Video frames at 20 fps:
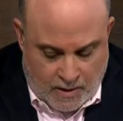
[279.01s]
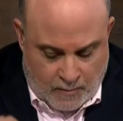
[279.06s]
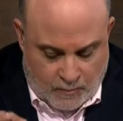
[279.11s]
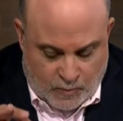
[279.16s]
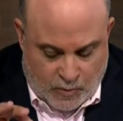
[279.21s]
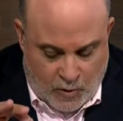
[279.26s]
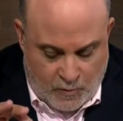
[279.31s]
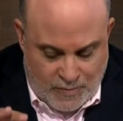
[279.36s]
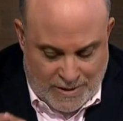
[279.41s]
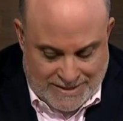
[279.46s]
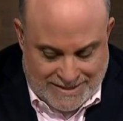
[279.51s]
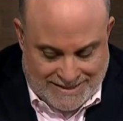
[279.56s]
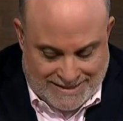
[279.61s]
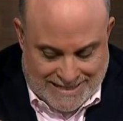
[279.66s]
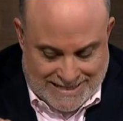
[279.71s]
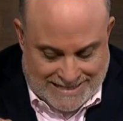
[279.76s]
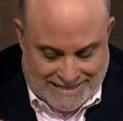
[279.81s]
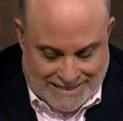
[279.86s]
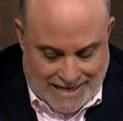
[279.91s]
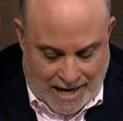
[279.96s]
permits
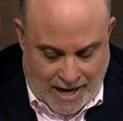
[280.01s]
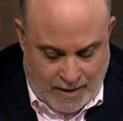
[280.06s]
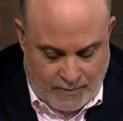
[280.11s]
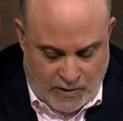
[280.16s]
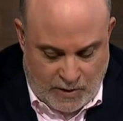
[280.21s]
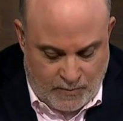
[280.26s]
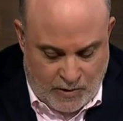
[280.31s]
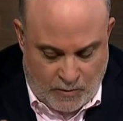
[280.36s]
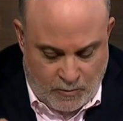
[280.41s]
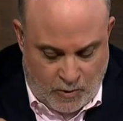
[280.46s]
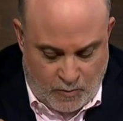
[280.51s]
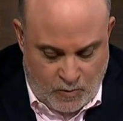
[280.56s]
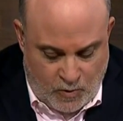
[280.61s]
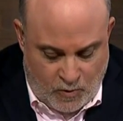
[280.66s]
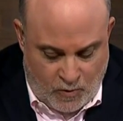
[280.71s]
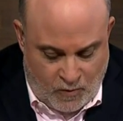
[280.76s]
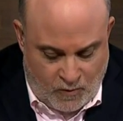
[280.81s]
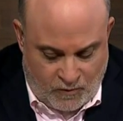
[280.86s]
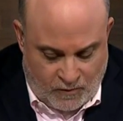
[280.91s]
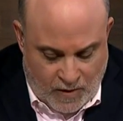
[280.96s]
the same to be
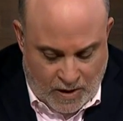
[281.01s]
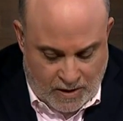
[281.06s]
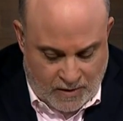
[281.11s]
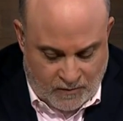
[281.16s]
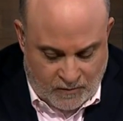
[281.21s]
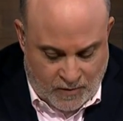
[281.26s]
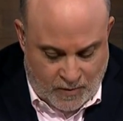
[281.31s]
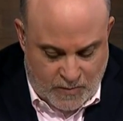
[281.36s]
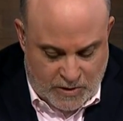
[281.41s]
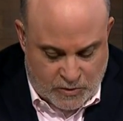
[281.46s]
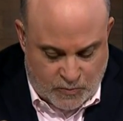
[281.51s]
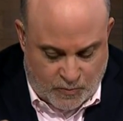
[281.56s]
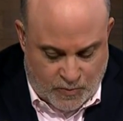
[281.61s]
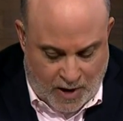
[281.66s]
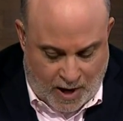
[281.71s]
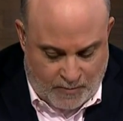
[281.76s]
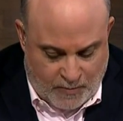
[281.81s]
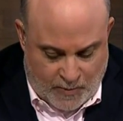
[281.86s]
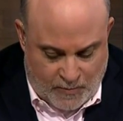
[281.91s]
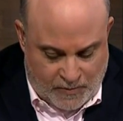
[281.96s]
removed from its
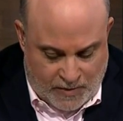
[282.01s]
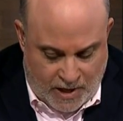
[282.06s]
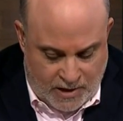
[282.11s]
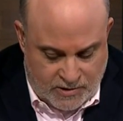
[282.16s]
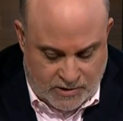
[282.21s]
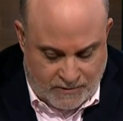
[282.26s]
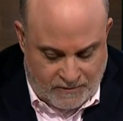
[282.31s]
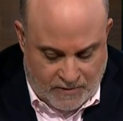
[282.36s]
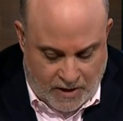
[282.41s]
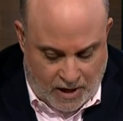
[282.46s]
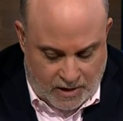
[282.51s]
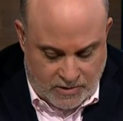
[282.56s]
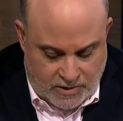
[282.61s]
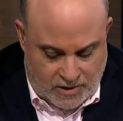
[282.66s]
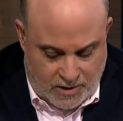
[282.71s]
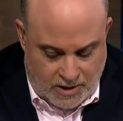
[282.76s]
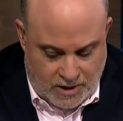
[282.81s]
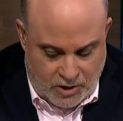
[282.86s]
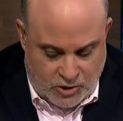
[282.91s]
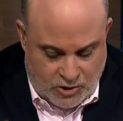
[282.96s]
proper place of
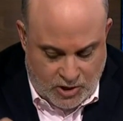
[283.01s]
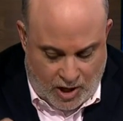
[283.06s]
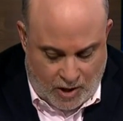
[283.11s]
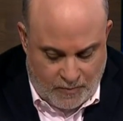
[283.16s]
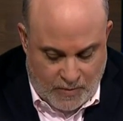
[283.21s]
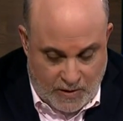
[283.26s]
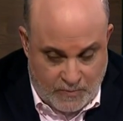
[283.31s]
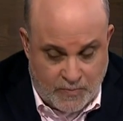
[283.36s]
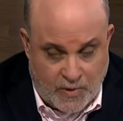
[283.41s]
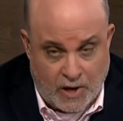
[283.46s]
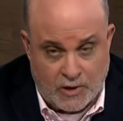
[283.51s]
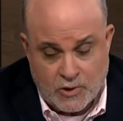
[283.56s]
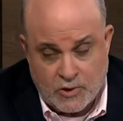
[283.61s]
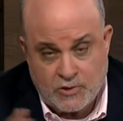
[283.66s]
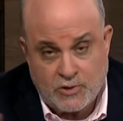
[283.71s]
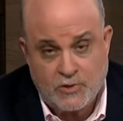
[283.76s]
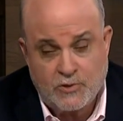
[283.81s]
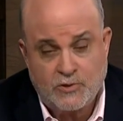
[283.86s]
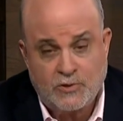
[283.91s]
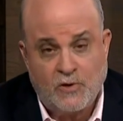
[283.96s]
custody shall be
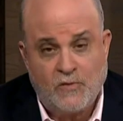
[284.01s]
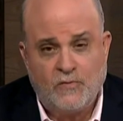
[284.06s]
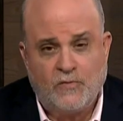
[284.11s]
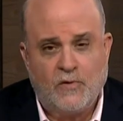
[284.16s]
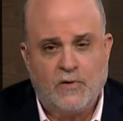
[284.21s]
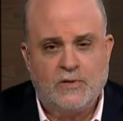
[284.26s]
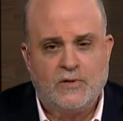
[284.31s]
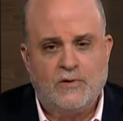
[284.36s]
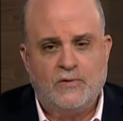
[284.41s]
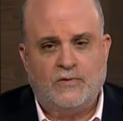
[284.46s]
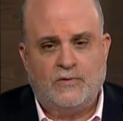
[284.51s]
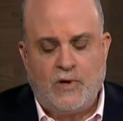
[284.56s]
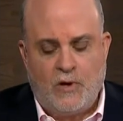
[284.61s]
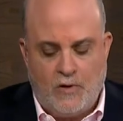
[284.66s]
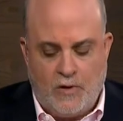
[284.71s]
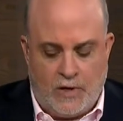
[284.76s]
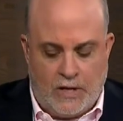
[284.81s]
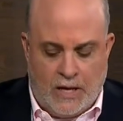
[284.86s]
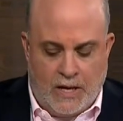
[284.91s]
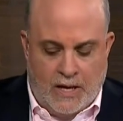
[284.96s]
punished, and so forth and so
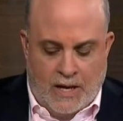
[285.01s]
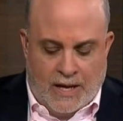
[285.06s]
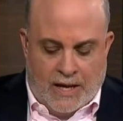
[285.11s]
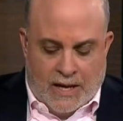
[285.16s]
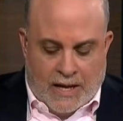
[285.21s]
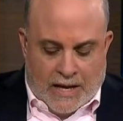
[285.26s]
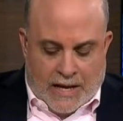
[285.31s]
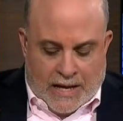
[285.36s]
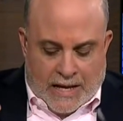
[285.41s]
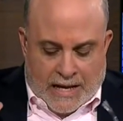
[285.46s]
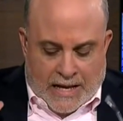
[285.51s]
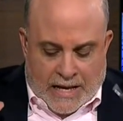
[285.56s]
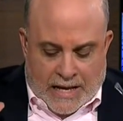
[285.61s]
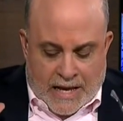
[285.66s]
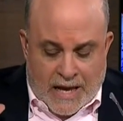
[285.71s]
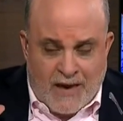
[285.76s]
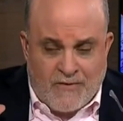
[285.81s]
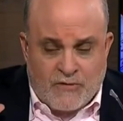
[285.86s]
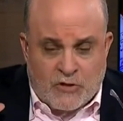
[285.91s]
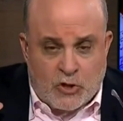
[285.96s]
on.
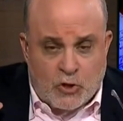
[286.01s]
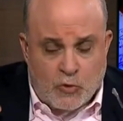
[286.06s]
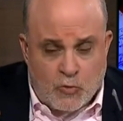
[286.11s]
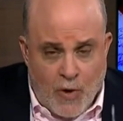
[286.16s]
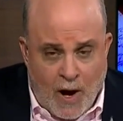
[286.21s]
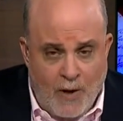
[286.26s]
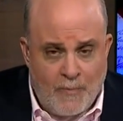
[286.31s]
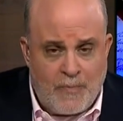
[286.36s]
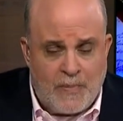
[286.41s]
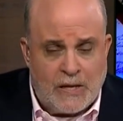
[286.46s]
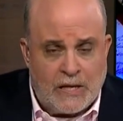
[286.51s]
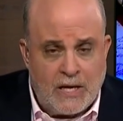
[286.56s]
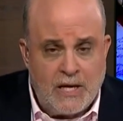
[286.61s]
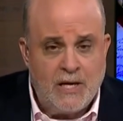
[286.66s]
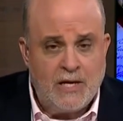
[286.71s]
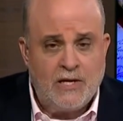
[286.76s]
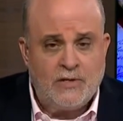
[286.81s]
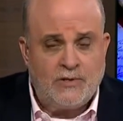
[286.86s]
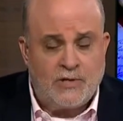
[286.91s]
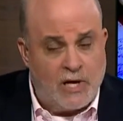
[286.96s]
If Trump
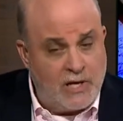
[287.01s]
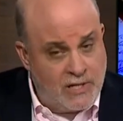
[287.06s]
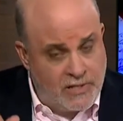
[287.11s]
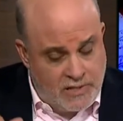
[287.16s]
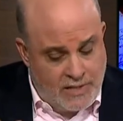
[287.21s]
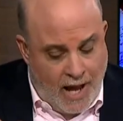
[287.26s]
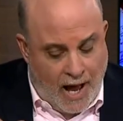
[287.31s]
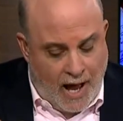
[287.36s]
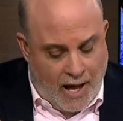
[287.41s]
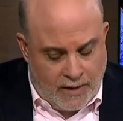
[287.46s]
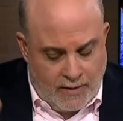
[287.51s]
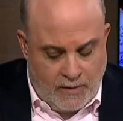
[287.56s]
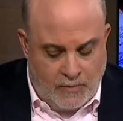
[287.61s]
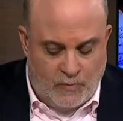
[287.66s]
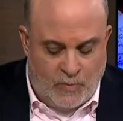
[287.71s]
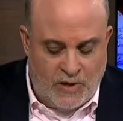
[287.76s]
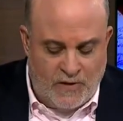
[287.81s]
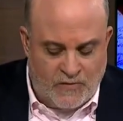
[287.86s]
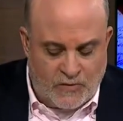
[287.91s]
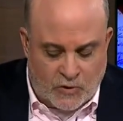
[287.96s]
is, and he's not,
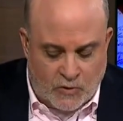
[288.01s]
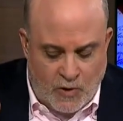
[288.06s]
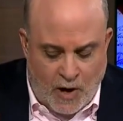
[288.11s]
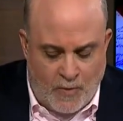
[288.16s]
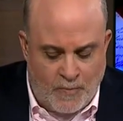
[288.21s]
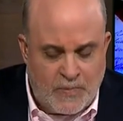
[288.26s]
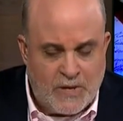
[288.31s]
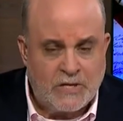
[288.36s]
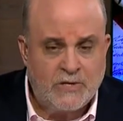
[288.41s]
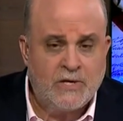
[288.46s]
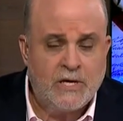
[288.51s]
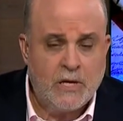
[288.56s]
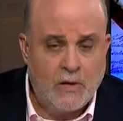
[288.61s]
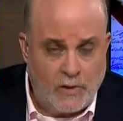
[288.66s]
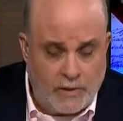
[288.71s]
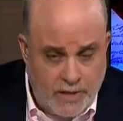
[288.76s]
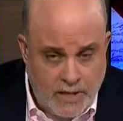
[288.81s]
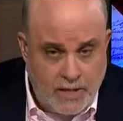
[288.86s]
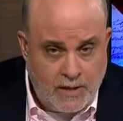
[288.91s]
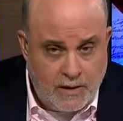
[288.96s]
but if Trump is
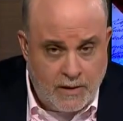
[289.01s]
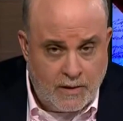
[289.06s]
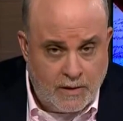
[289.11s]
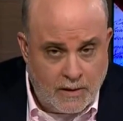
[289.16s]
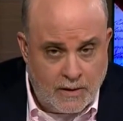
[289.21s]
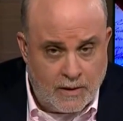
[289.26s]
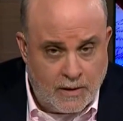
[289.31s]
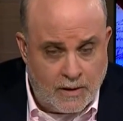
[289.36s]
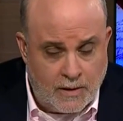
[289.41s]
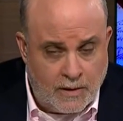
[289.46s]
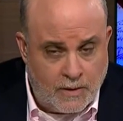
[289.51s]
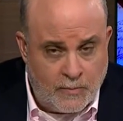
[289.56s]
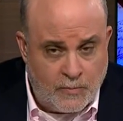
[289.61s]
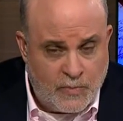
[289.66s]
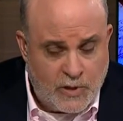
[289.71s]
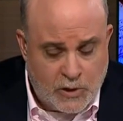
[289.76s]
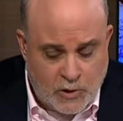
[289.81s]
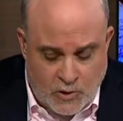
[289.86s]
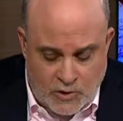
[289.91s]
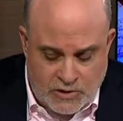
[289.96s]
guilty
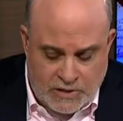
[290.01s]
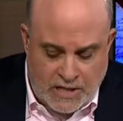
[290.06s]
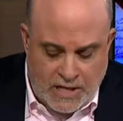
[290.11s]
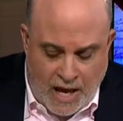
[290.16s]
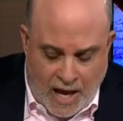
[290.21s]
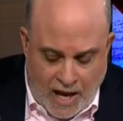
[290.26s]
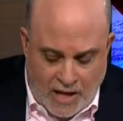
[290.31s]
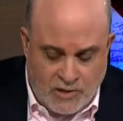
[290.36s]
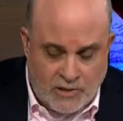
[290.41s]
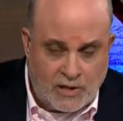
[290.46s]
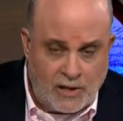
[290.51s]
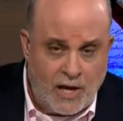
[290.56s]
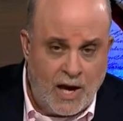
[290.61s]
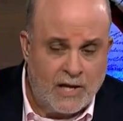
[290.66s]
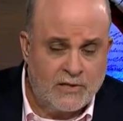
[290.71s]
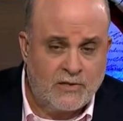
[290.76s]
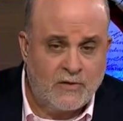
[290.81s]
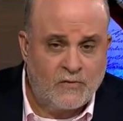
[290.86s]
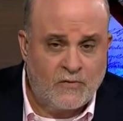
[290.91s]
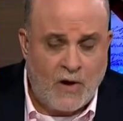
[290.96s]
because he has
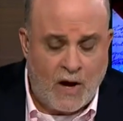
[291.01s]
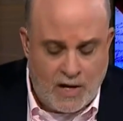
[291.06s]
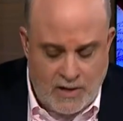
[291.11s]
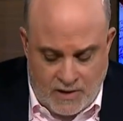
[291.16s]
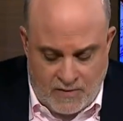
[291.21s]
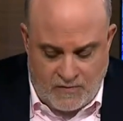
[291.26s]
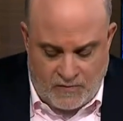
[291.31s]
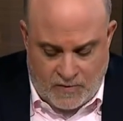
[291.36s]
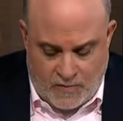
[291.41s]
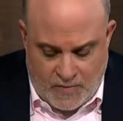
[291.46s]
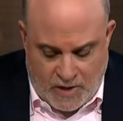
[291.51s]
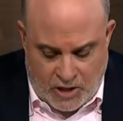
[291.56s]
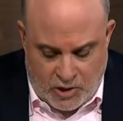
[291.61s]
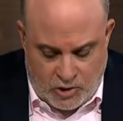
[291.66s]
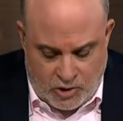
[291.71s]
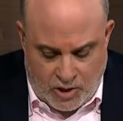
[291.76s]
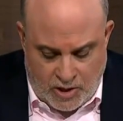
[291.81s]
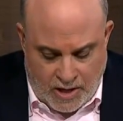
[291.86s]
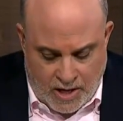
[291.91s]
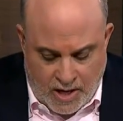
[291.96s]
classified
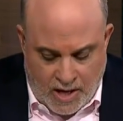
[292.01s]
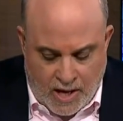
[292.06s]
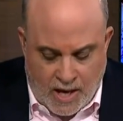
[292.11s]
information,